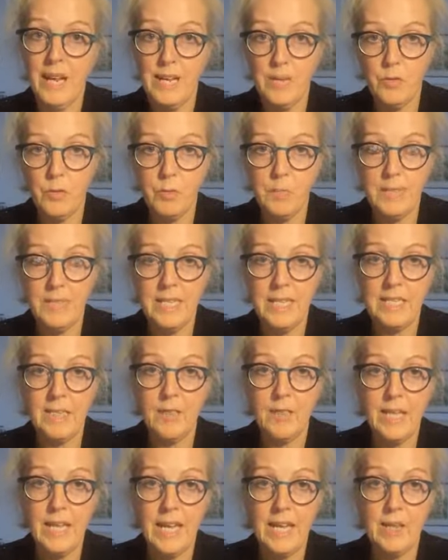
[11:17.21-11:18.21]
100%
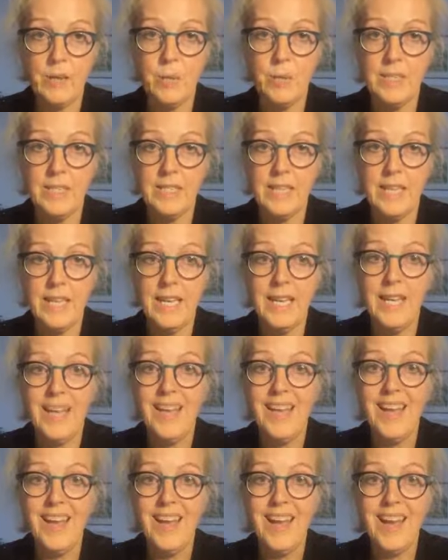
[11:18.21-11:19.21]
of the
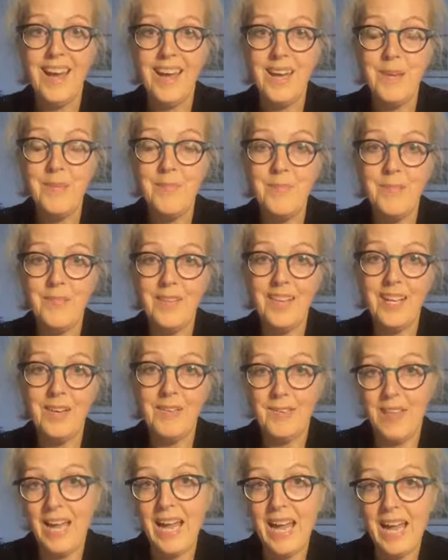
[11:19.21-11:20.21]
equity
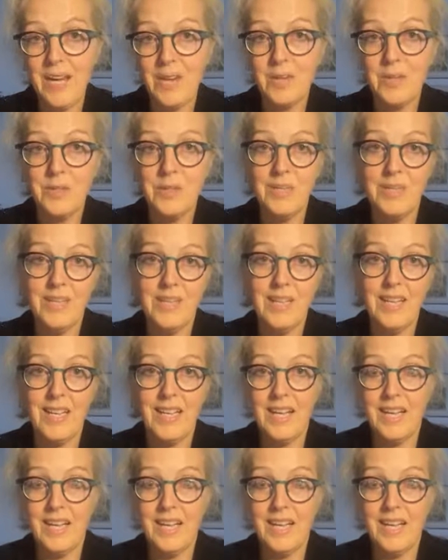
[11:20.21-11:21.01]
of the house,